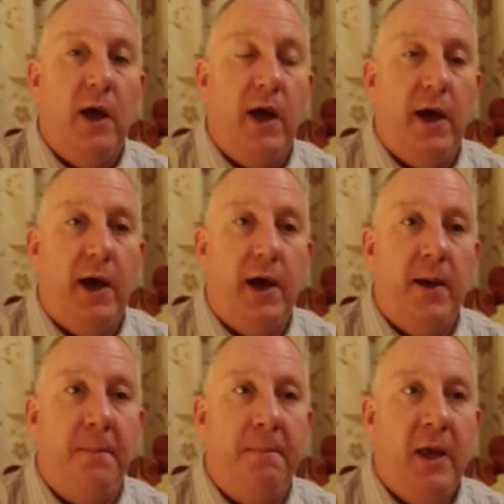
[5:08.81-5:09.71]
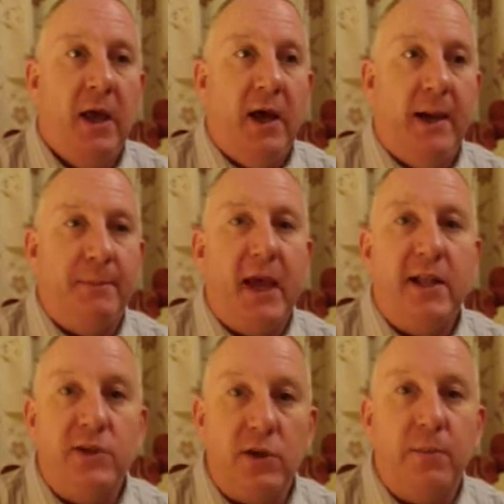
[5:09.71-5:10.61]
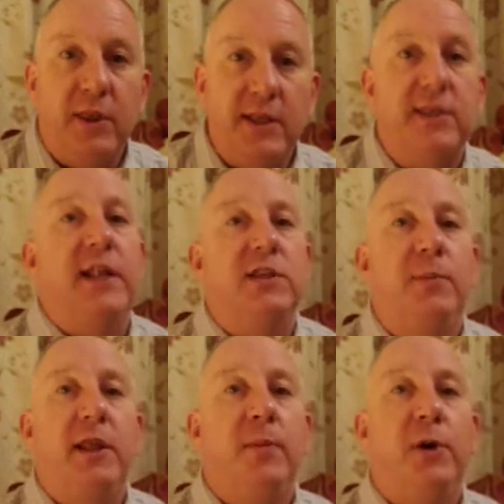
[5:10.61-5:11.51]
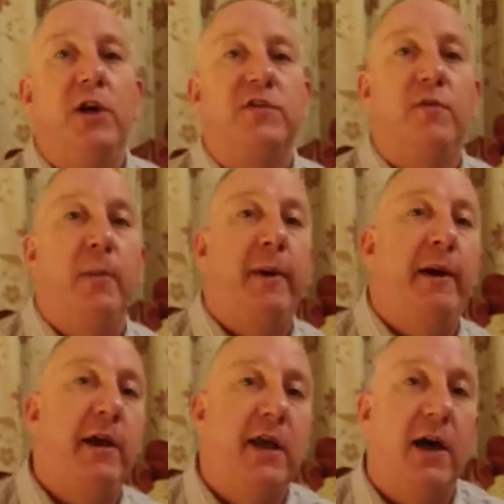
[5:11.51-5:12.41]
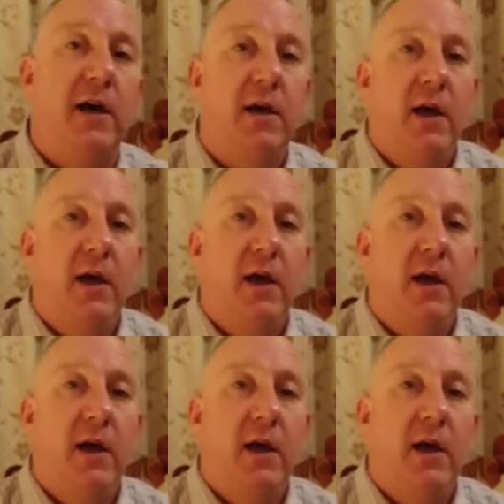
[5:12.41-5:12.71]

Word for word: Um, I'm getting something sent to me in the post from America.